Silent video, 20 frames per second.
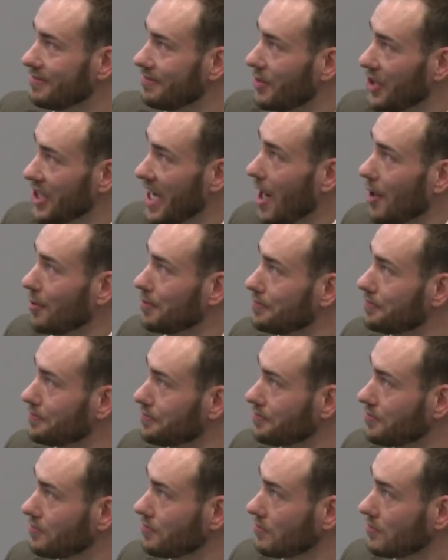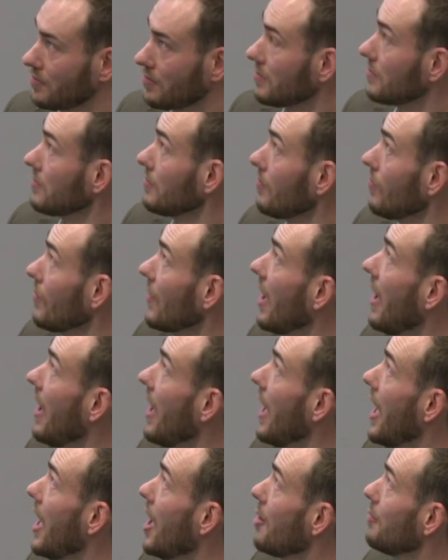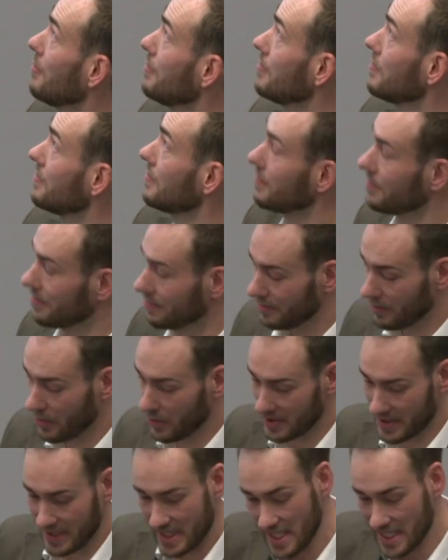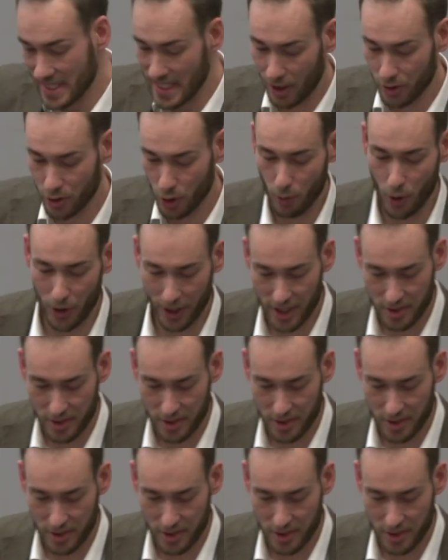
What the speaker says: But yeah, detail your work